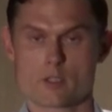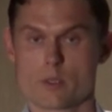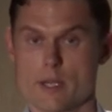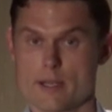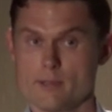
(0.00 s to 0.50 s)
to
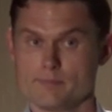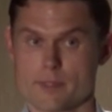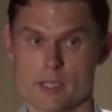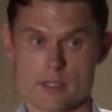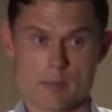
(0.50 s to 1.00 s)
another.
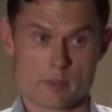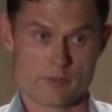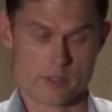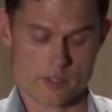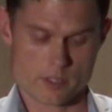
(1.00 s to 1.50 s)
An example
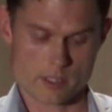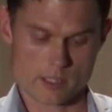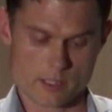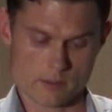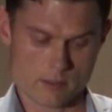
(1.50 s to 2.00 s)
of this is
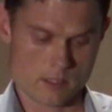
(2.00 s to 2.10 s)
inulin.